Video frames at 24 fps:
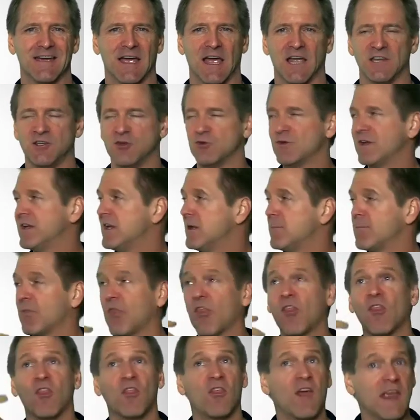And you keep
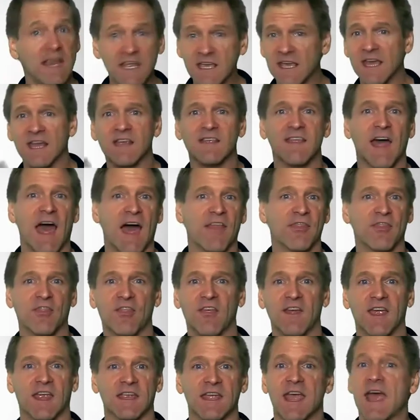thinking that
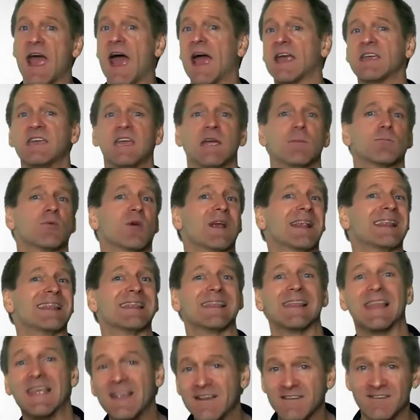thing and keep
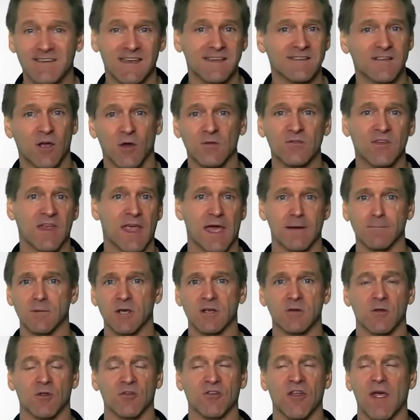releasing those
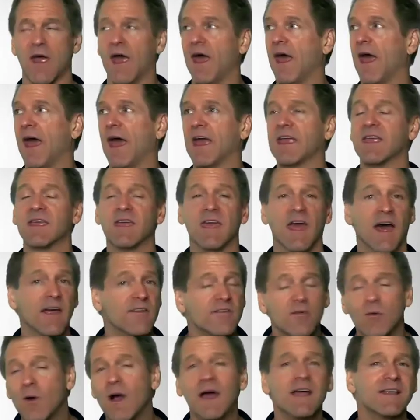chemicals. And
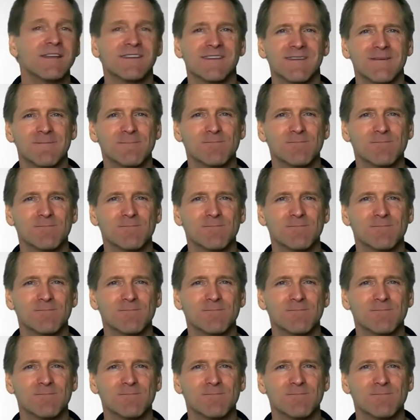guess what?